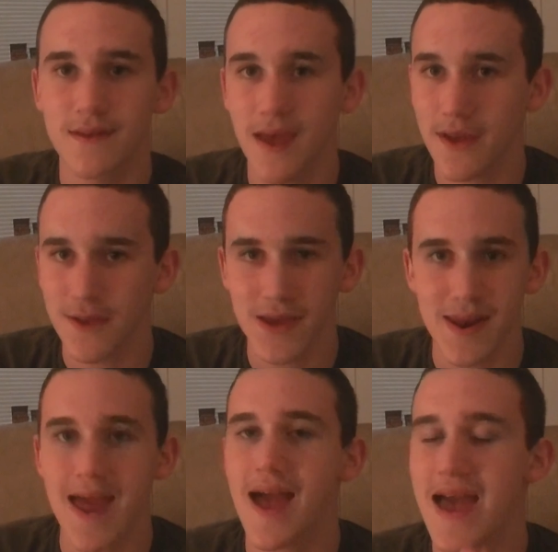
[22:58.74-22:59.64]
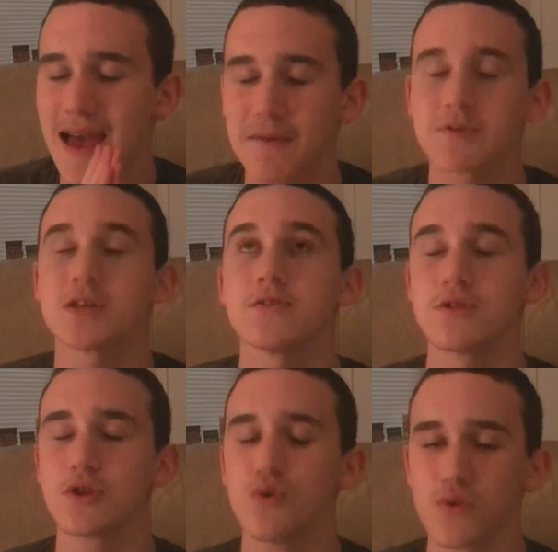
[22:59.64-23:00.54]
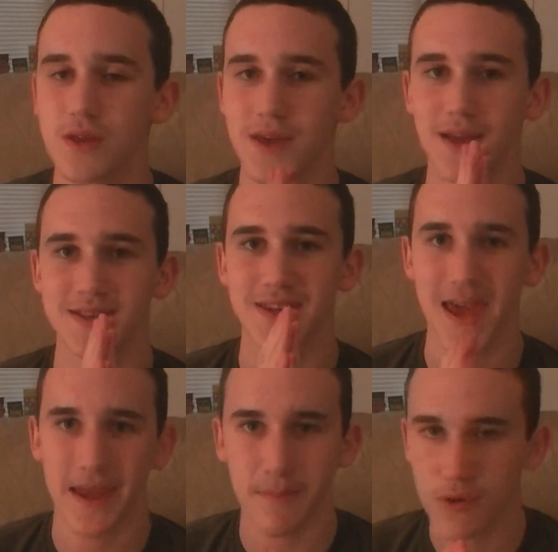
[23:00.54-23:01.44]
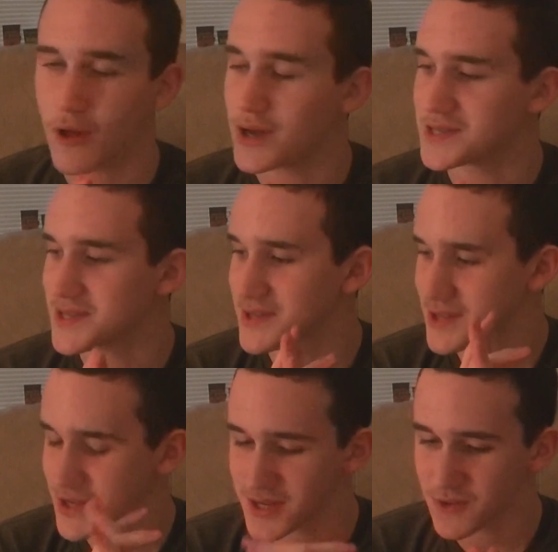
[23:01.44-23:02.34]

Alien absolutely gets an A+. It's just